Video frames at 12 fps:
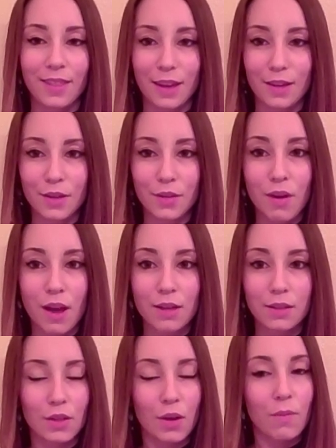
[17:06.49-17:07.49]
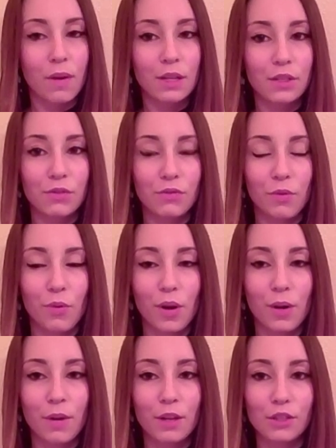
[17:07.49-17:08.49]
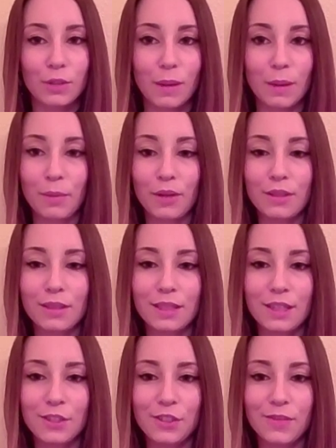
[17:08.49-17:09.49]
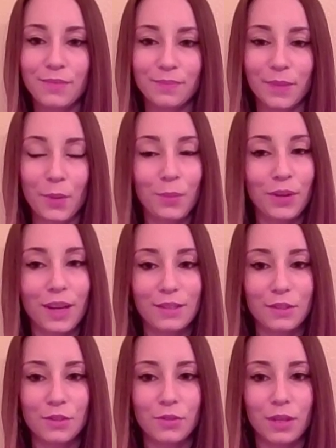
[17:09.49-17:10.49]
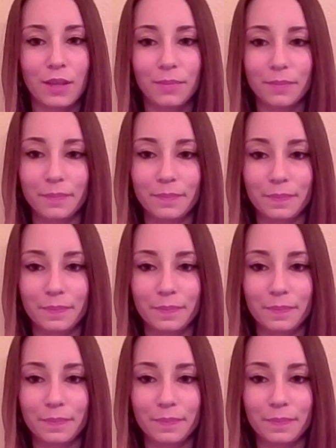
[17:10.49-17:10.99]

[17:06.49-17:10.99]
Thank you guys so much for watching my presentation. Hope you guys enjoyed.